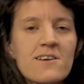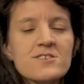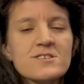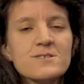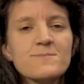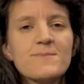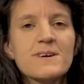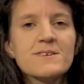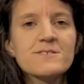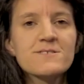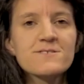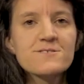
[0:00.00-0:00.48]
a
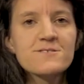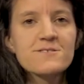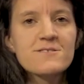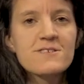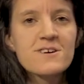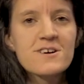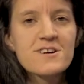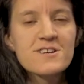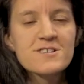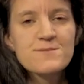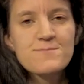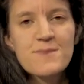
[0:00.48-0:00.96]
special,
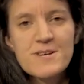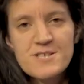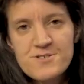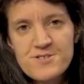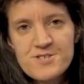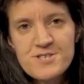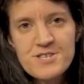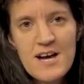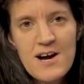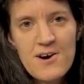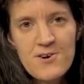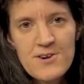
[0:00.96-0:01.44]
uh, special
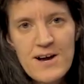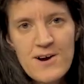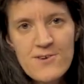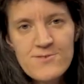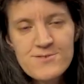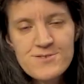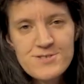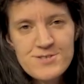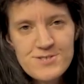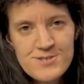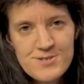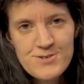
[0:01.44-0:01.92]
shout
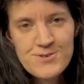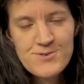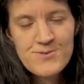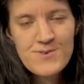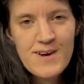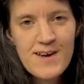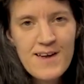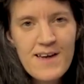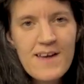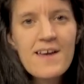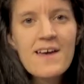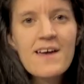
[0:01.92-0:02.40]
out to
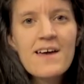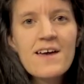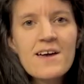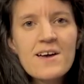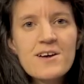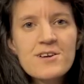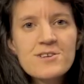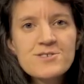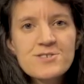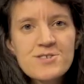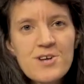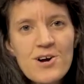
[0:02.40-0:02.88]

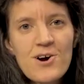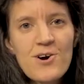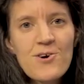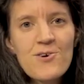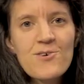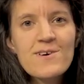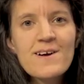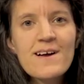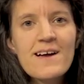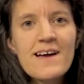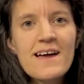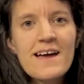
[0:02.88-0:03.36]

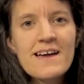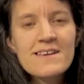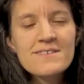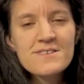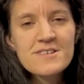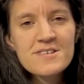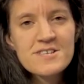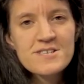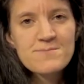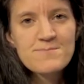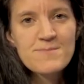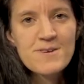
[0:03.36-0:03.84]
Joe and
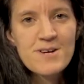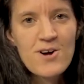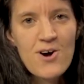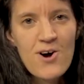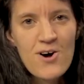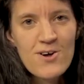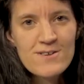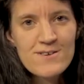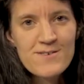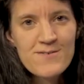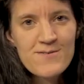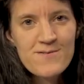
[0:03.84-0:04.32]
Liz
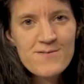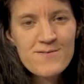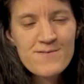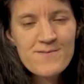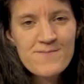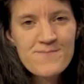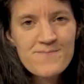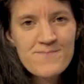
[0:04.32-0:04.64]
McAuliffe.